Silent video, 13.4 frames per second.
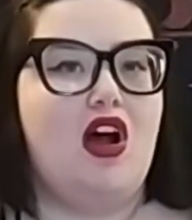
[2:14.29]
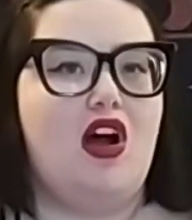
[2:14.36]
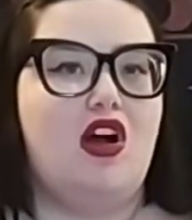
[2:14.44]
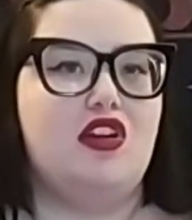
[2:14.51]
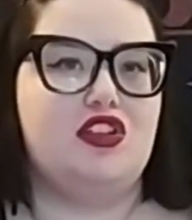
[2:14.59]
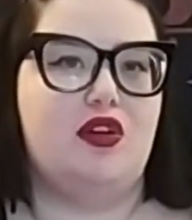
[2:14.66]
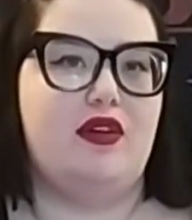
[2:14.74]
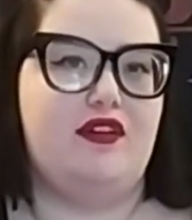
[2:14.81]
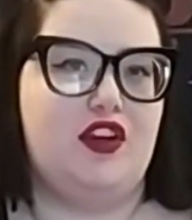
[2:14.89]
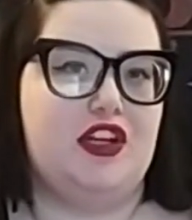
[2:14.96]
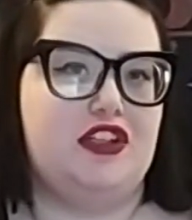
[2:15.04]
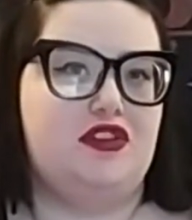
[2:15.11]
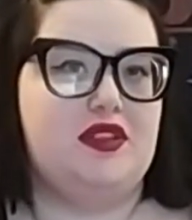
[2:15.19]
Also, if
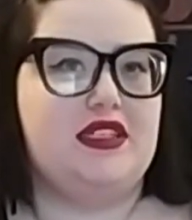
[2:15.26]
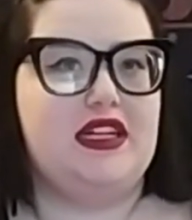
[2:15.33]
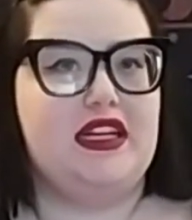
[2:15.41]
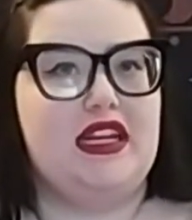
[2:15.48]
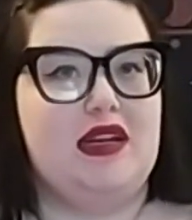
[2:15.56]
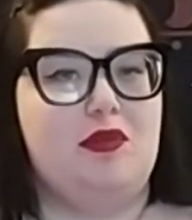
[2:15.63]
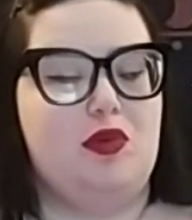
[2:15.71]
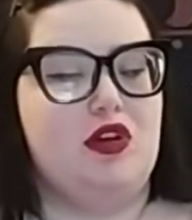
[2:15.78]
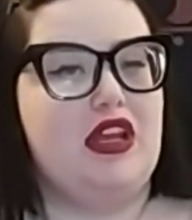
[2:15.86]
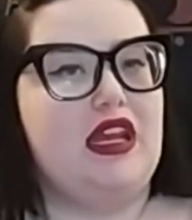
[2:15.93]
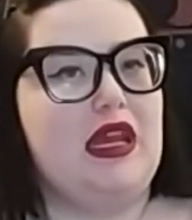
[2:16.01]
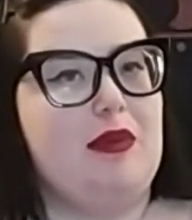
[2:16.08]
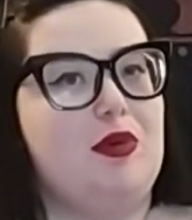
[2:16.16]
you're interested in
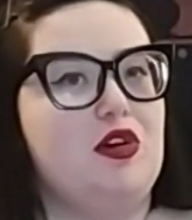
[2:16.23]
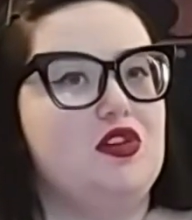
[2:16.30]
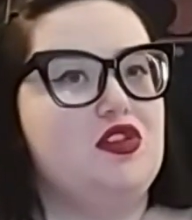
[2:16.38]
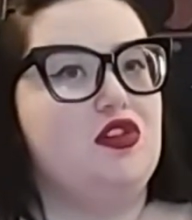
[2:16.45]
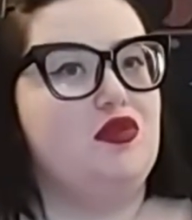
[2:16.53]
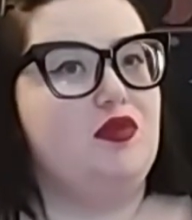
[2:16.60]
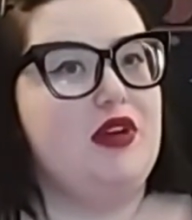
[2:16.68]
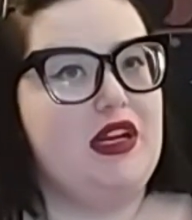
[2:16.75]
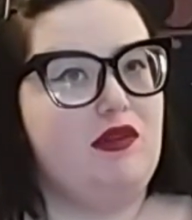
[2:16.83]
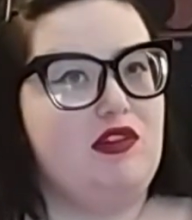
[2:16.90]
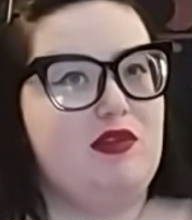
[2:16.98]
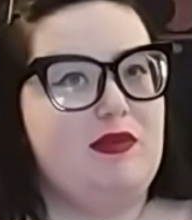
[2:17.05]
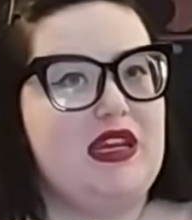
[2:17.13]
booking a personal reading
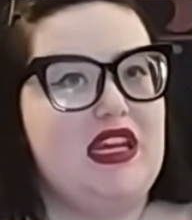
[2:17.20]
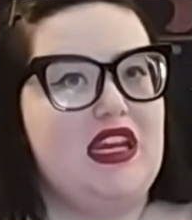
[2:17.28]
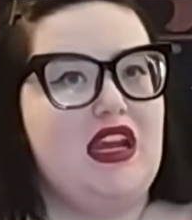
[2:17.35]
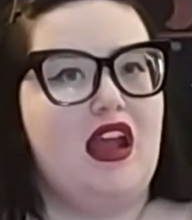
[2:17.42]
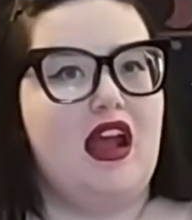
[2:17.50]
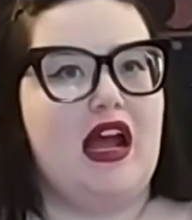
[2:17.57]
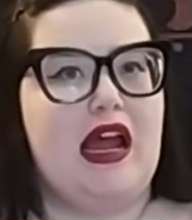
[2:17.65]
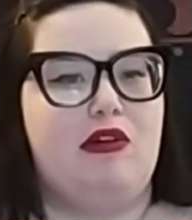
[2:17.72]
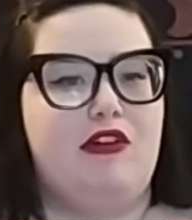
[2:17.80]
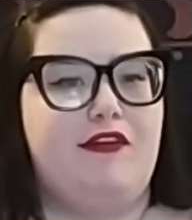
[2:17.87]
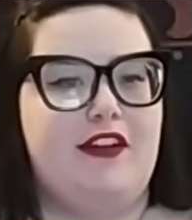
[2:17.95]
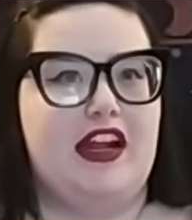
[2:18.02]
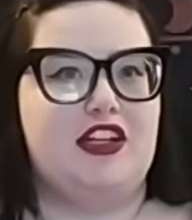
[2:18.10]
with me, I will
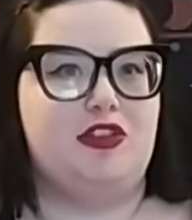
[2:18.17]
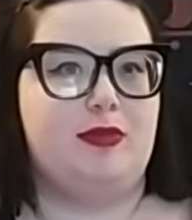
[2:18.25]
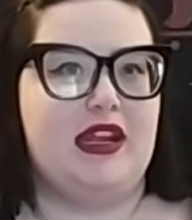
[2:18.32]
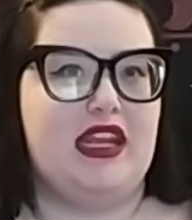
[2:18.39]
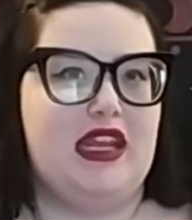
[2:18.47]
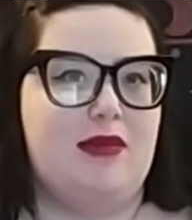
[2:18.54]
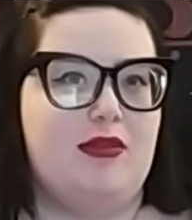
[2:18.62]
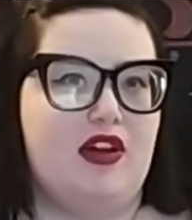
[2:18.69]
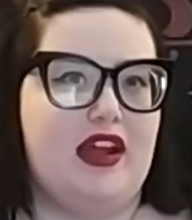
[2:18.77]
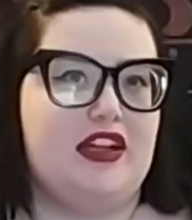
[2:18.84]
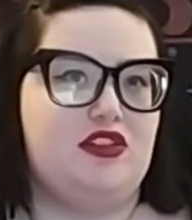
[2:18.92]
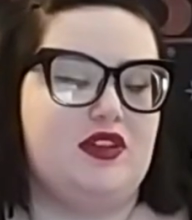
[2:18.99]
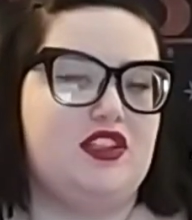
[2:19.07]
flash my email
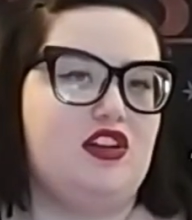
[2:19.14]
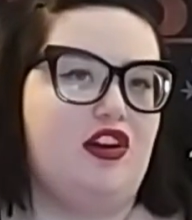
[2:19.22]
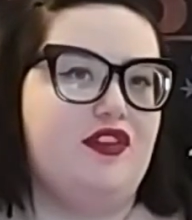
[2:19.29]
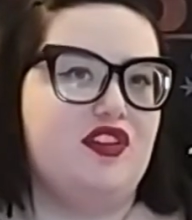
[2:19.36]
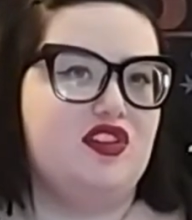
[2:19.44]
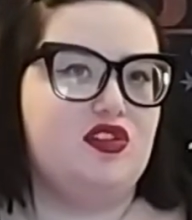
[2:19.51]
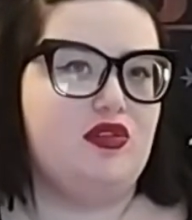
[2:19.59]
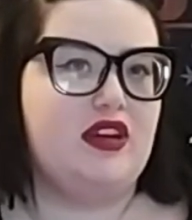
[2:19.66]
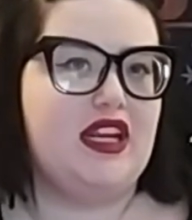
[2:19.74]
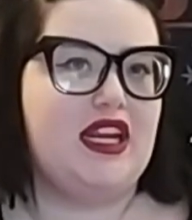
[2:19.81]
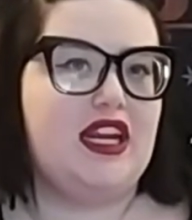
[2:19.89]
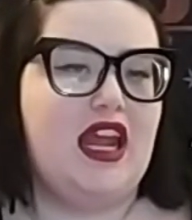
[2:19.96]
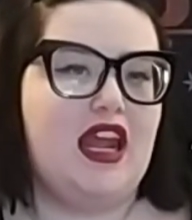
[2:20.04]
address on the
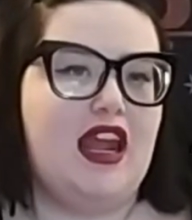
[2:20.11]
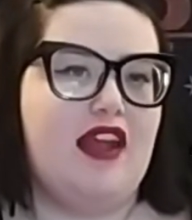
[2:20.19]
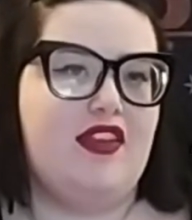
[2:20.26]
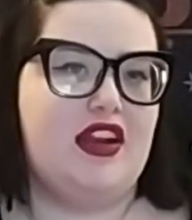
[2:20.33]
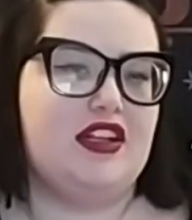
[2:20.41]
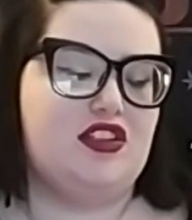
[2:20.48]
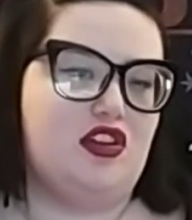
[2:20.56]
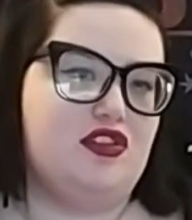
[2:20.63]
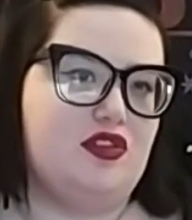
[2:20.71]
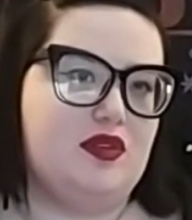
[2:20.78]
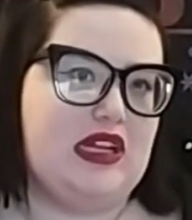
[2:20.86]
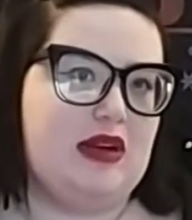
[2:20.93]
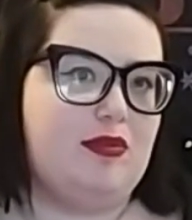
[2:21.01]
screen, and then it's
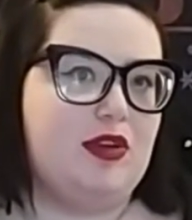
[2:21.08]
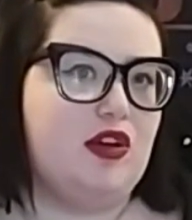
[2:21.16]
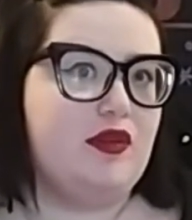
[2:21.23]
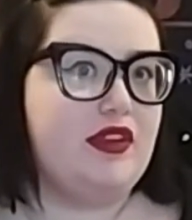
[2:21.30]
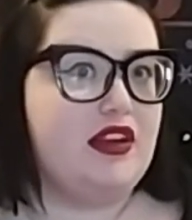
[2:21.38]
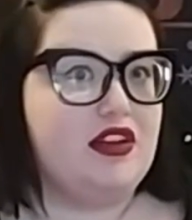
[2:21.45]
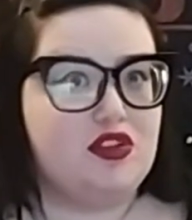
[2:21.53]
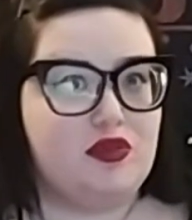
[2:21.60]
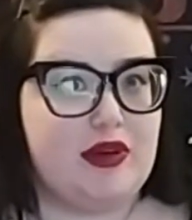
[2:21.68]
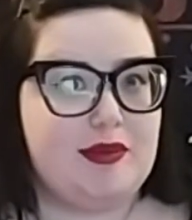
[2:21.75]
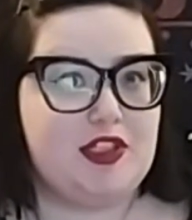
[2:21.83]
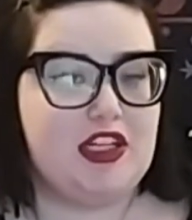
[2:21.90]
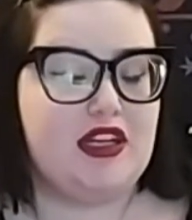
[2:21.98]
also down below in the
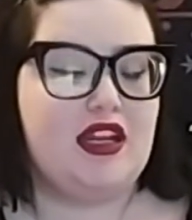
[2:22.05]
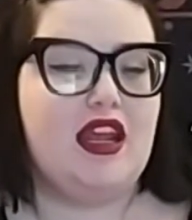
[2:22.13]
description.